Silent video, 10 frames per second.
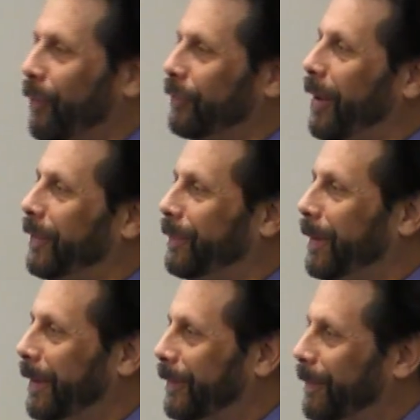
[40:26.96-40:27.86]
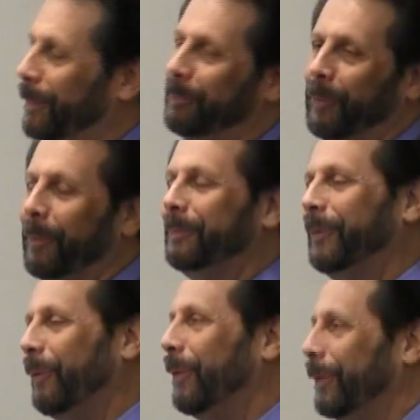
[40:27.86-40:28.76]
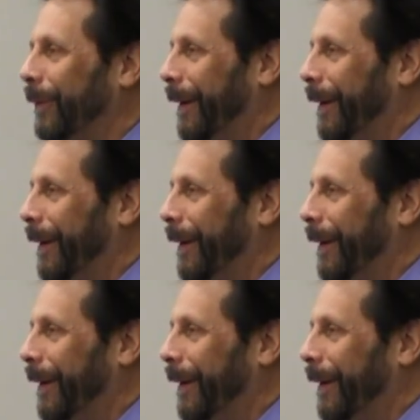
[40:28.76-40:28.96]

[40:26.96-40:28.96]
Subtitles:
Before John speaks, we